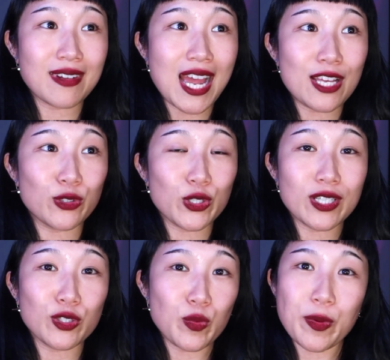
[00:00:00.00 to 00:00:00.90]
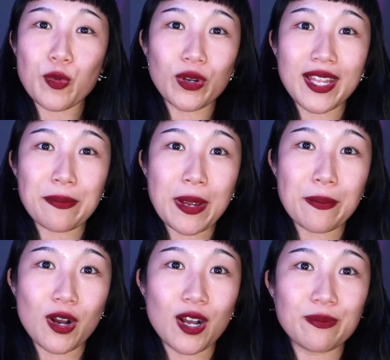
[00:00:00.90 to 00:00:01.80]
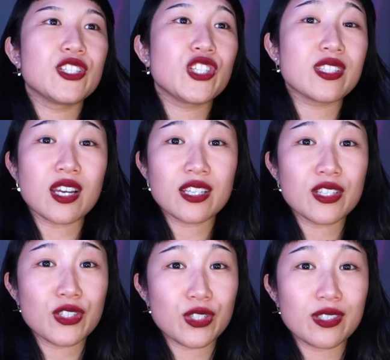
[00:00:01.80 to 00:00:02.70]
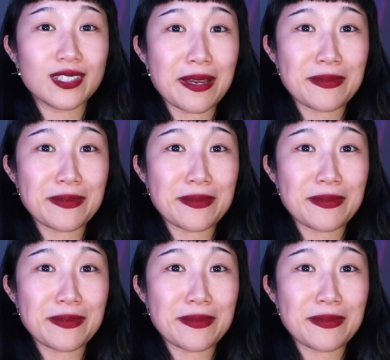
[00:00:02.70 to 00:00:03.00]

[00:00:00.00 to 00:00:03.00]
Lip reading: I look a little bit more like my mom. She's not gonna let